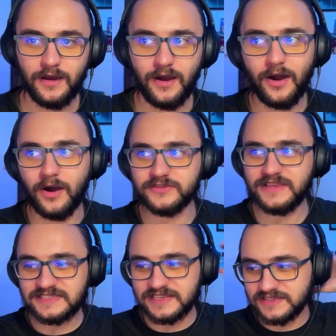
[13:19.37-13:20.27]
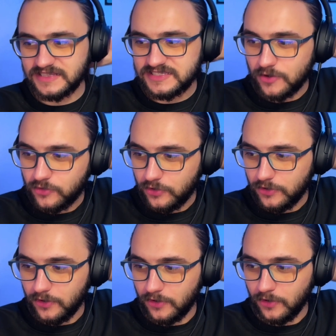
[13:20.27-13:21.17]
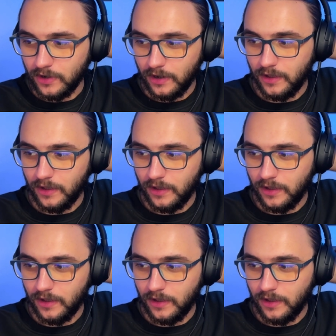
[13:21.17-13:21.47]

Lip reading: Oh, that's so cool!